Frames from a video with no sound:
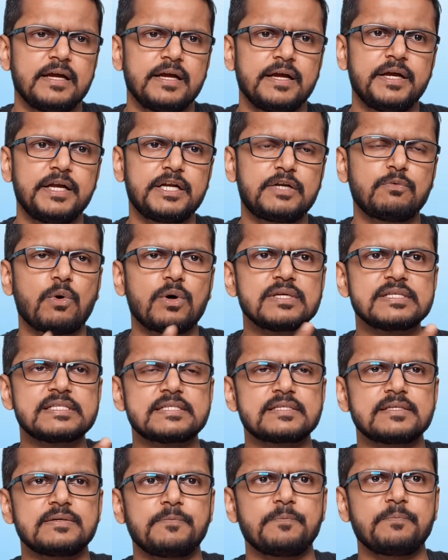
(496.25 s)
it
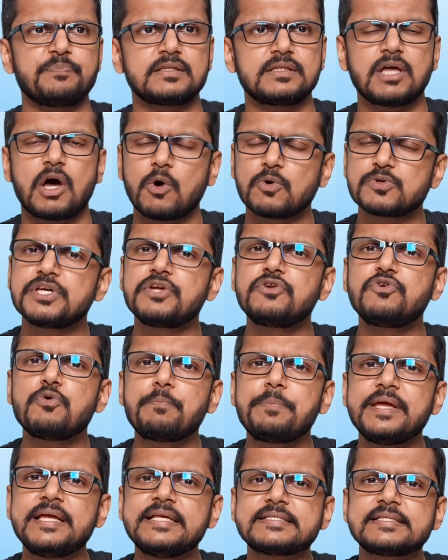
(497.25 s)
was 1000
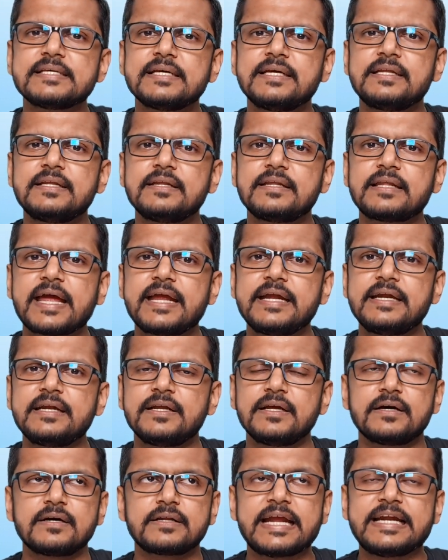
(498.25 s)
rupees in
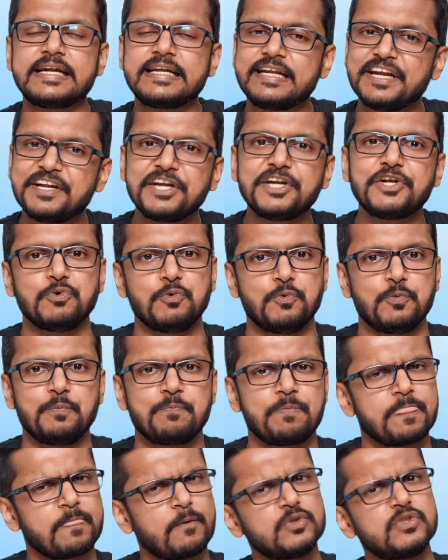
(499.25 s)
1982
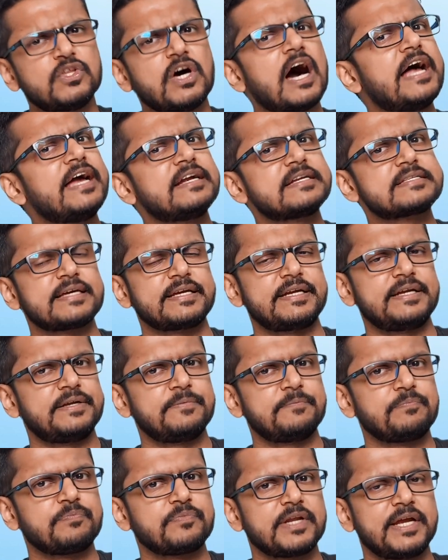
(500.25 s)
on the higher side,
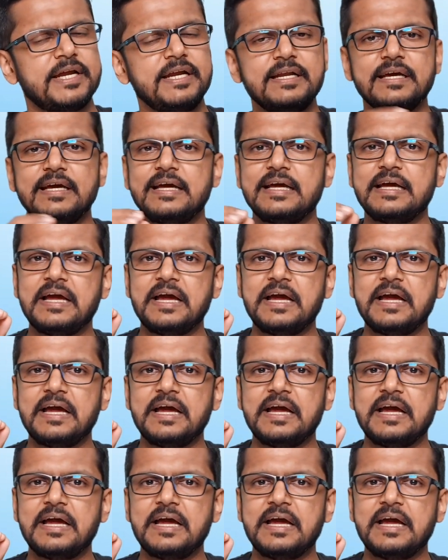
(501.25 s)
right?